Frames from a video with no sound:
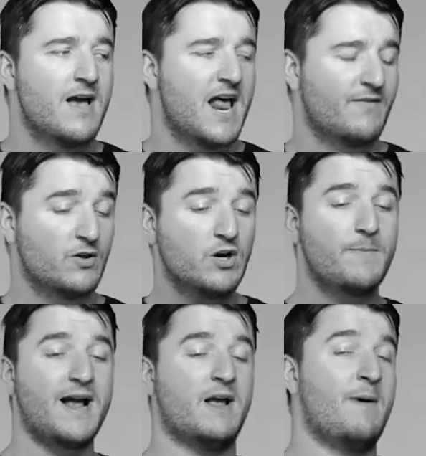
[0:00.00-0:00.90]
And if I look
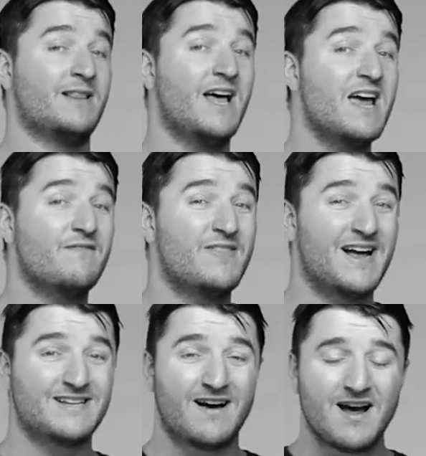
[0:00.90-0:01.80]
back at my life at
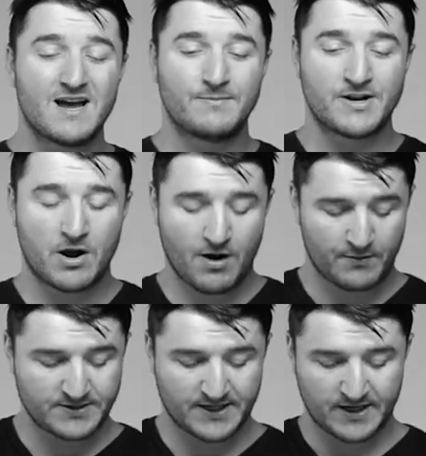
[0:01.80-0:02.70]
that time, you know, I
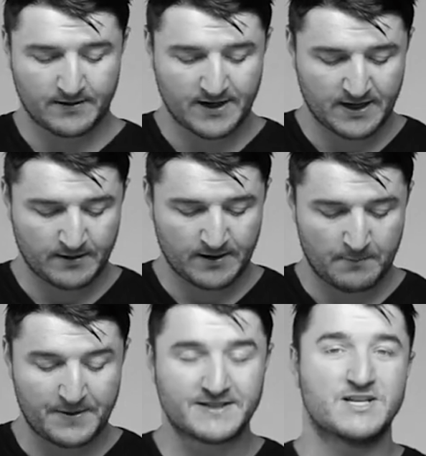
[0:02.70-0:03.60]
was in a
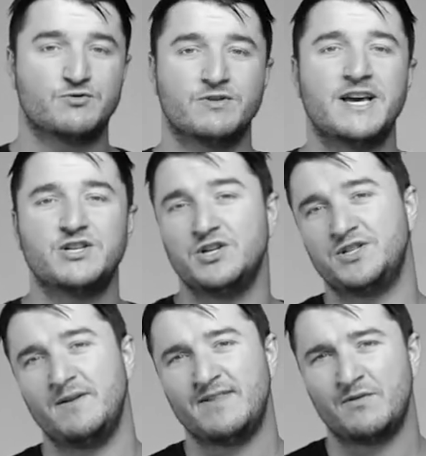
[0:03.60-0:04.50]
business
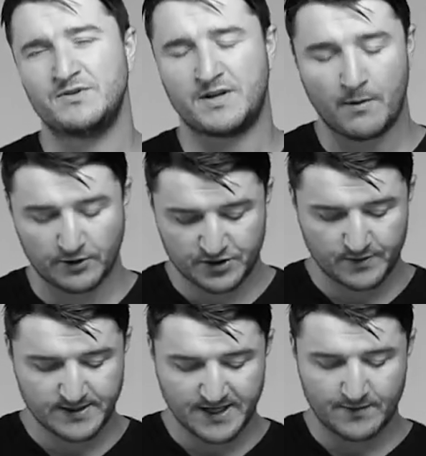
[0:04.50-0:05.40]
relationship that was
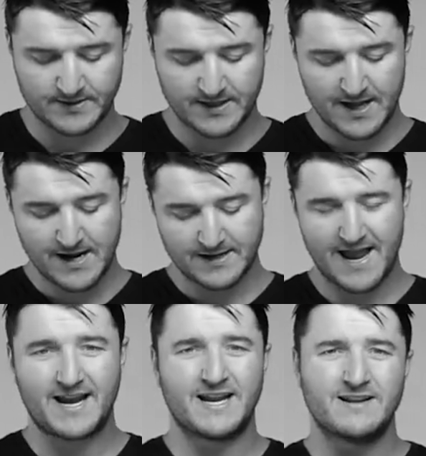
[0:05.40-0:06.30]
tumultuous. I was
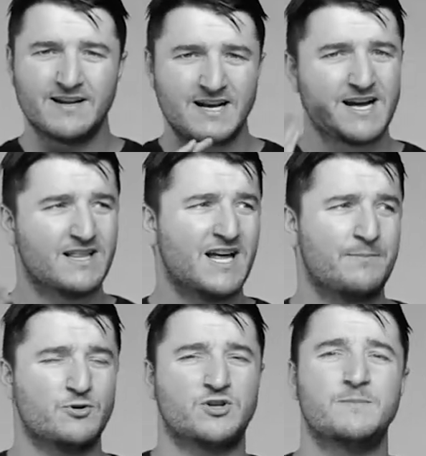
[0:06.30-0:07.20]
taking a lot
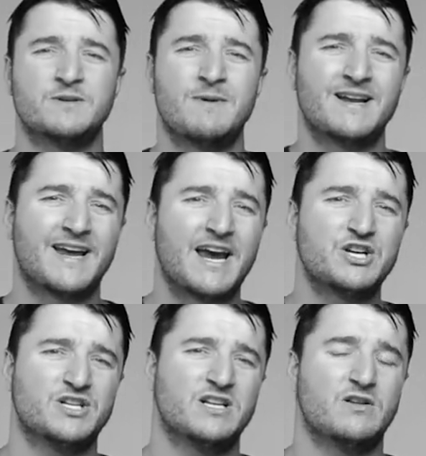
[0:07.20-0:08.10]
of prescription
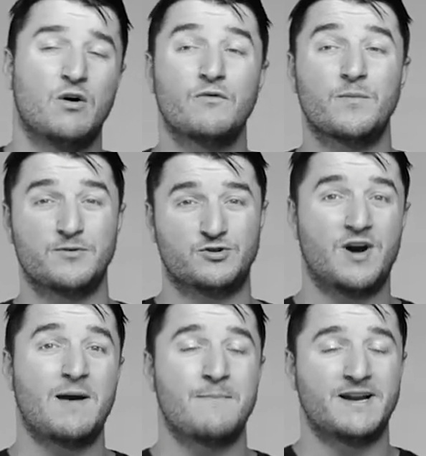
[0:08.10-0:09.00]
medication,
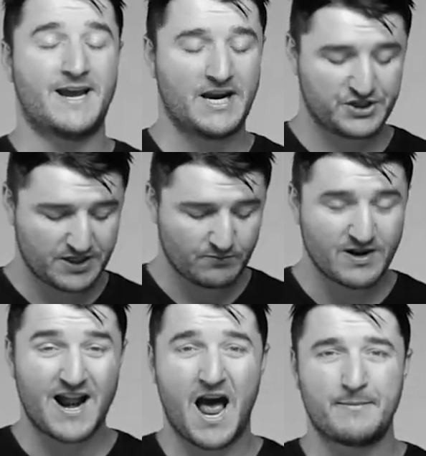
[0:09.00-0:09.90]
overprescribed medication.
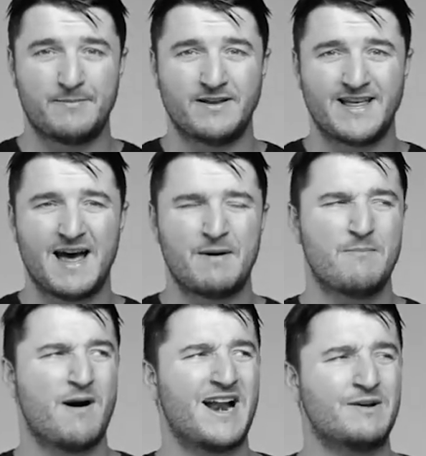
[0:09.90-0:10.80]
Not happy about that. My
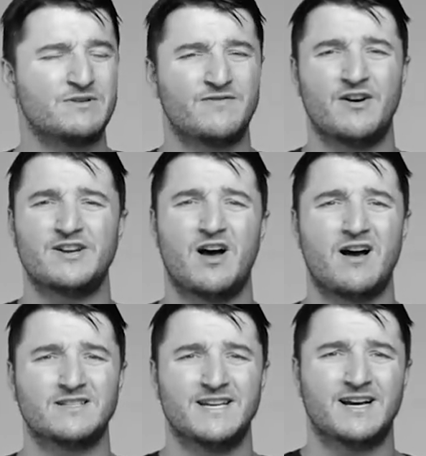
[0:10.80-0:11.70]
body was very
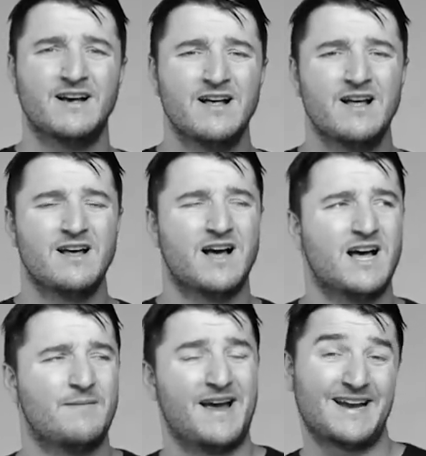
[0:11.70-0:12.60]
toxic.
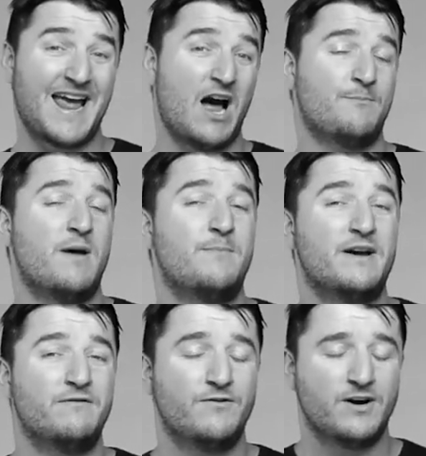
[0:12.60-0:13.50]
I had gout in my
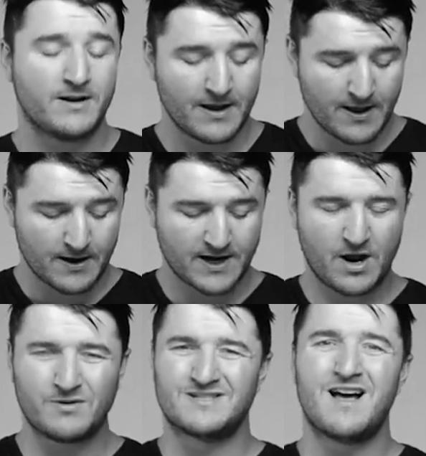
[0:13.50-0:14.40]
big foot. You
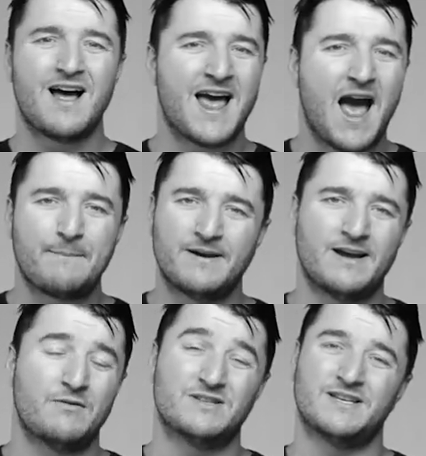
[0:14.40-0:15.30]
know, I was not
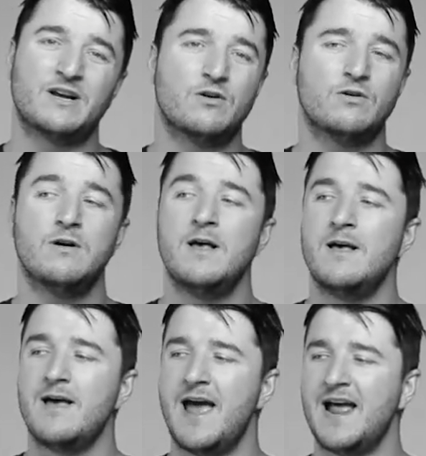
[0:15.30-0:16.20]
happy. I was single
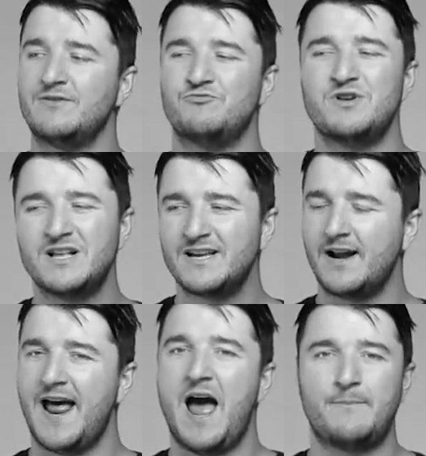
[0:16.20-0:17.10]
and really
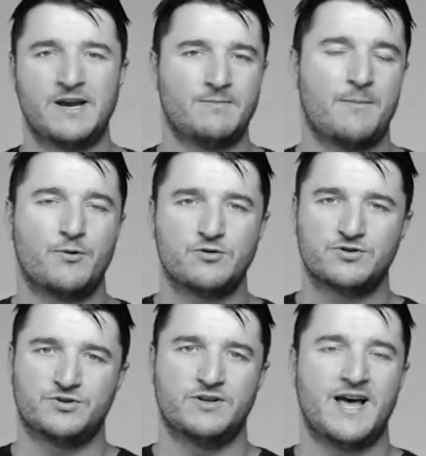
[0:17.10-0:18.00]
unhappy in my
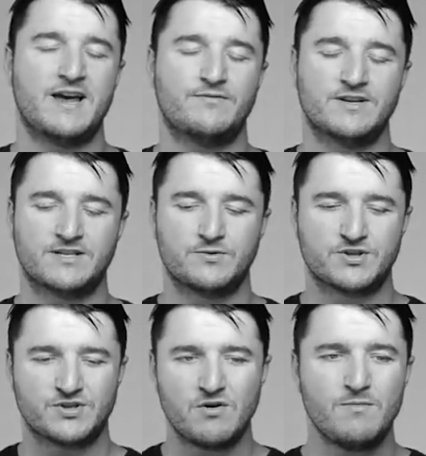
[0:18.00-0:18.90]
personal life. Just there was
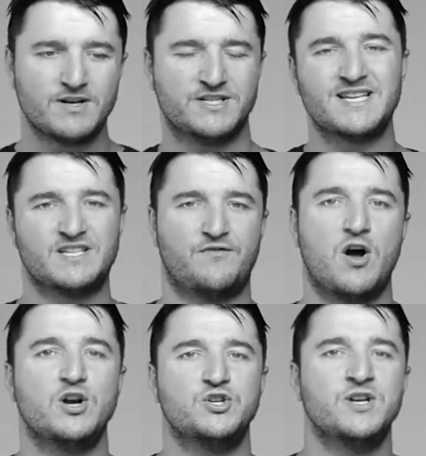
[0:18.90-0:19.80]
so much
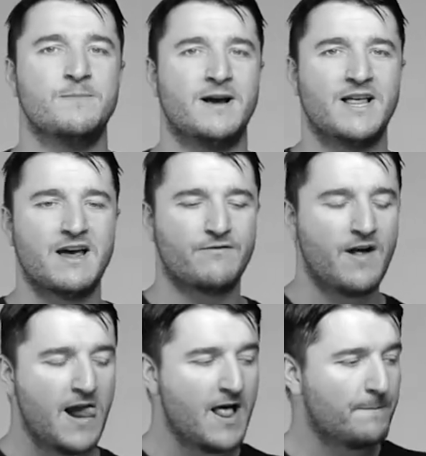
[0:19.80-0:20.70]
dysfunction in my life.
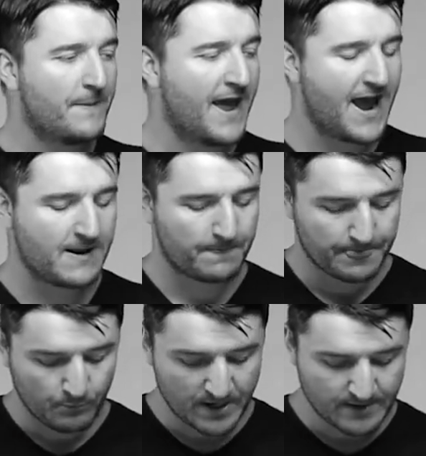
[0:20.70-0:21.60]
And
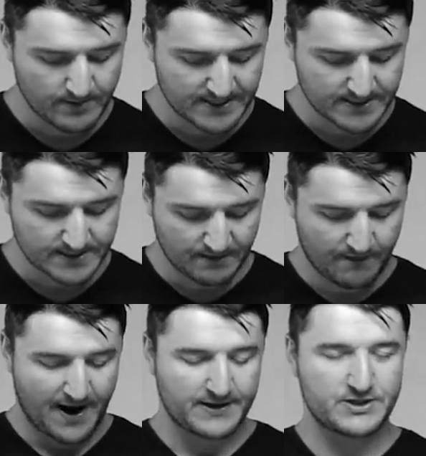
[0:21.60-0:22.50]
when this
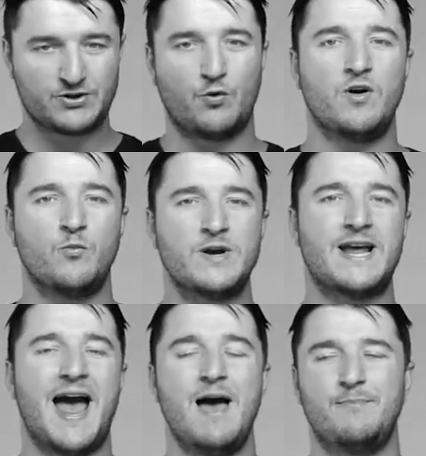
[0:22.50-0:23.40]
divine storm week
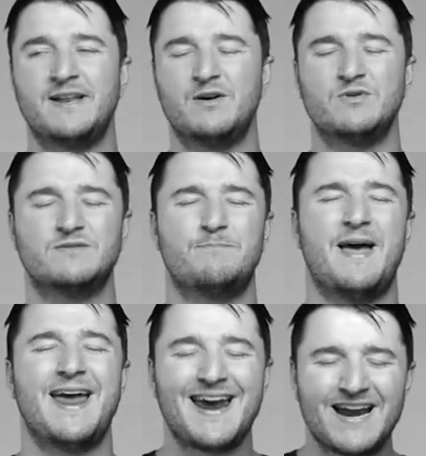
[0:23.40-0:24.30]
happened, it was
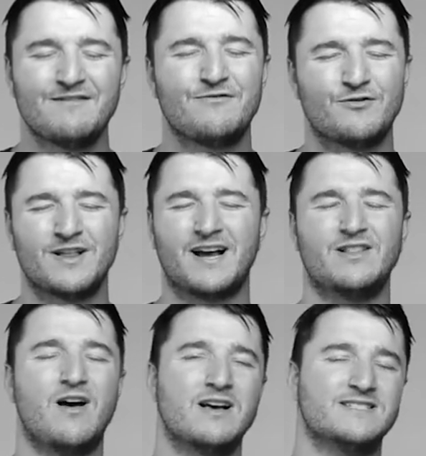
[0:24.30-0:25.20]
painful. Like I
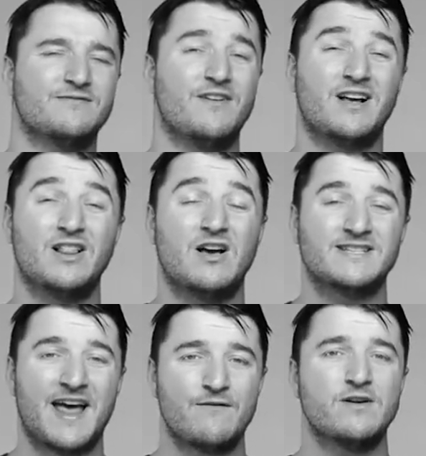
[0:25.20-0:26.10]
felt like I
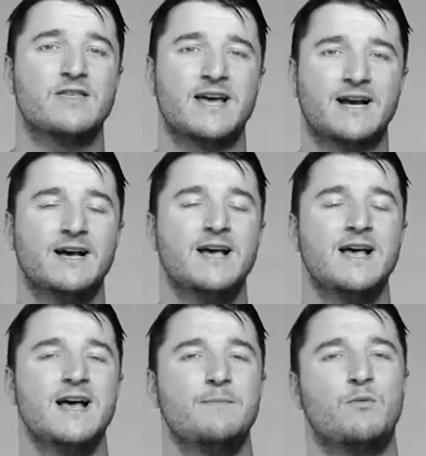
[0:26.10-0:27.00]
lost everything.
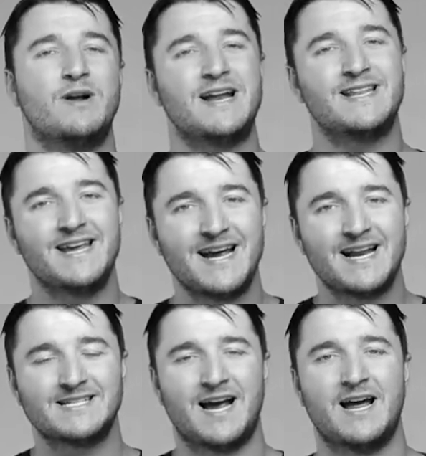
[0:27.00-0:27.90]
But what I did
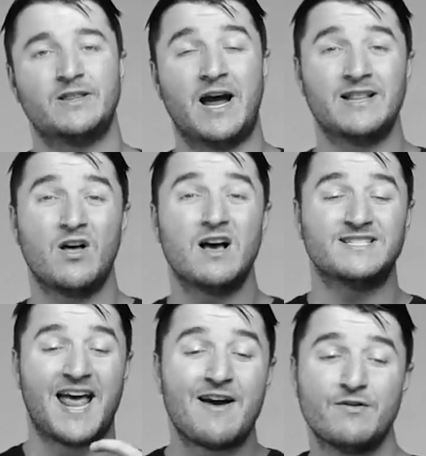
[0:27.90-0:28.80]
is I
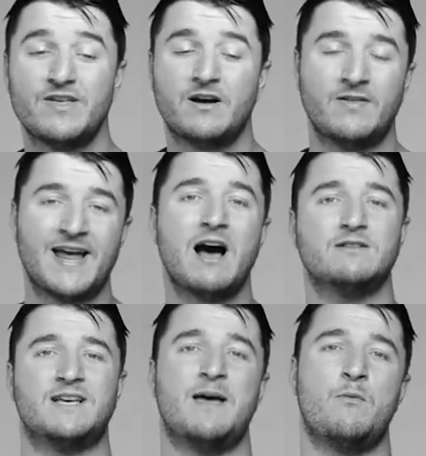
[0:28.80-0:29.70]
lost everything on the
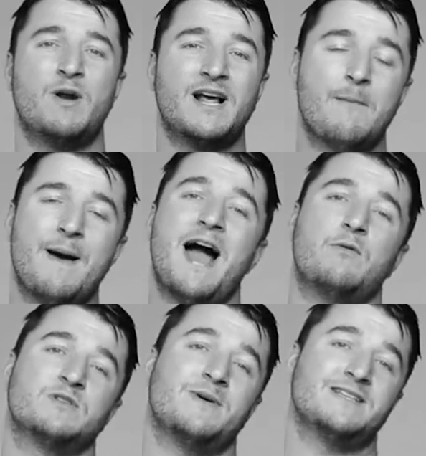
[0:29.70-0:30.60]
outside, but what I got
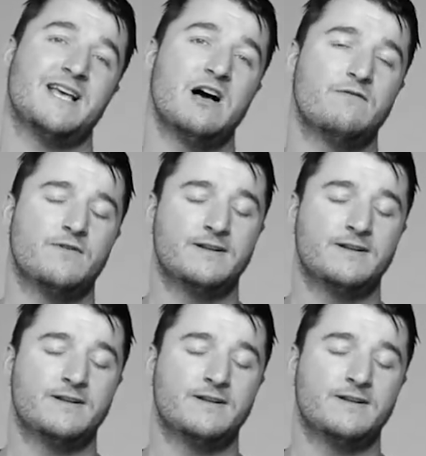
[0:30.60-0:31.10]
back was myself.